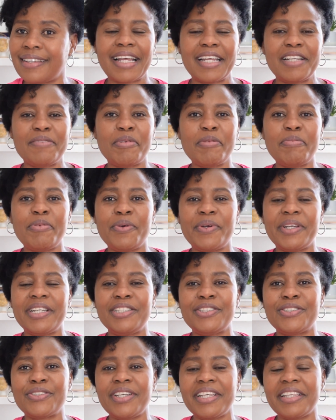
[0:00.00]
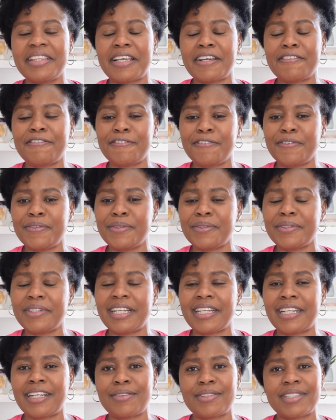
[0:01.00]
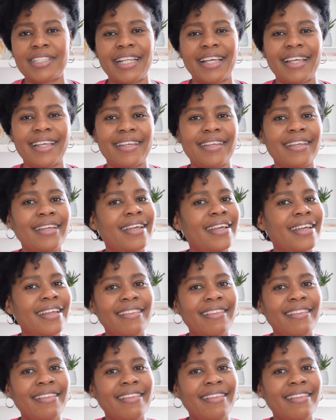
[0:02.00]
And people were enjoying their food and I was like,